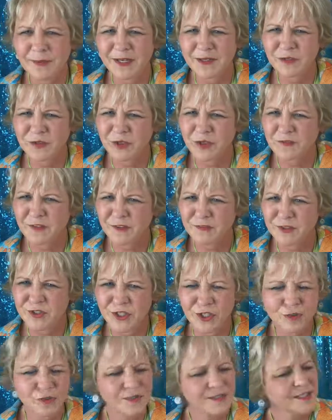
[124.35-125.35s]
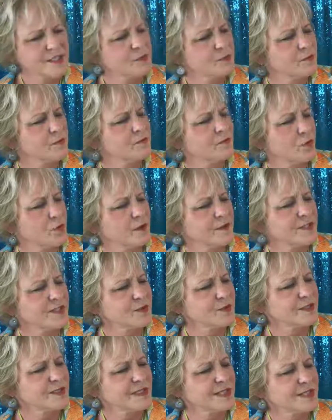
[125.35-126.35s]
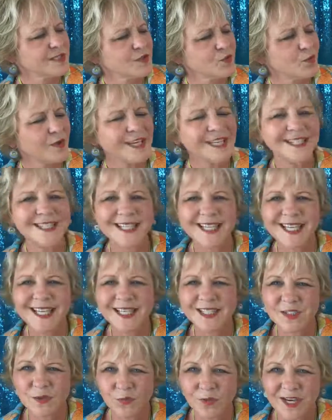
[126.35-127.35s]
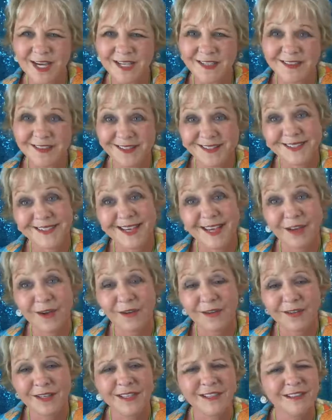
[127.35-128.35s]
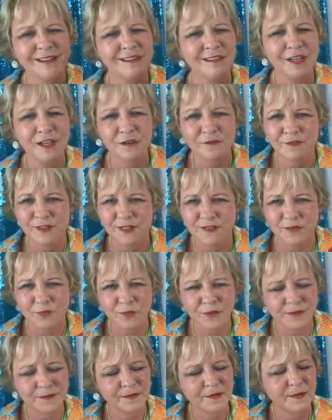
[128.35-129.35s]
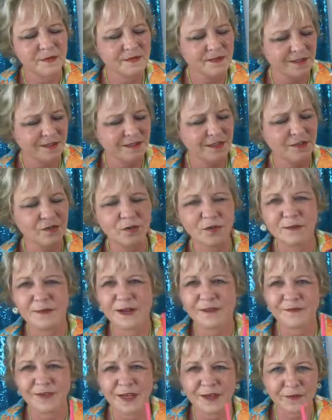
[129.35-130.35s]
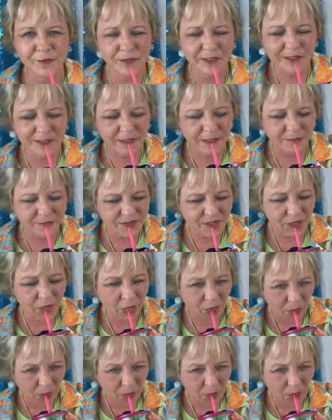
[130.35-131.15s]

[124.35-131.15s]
I don't know if I've showed you this one before. This one says Sweet Tea is Wine of the South. Love this one. It's another one of my favorite cups.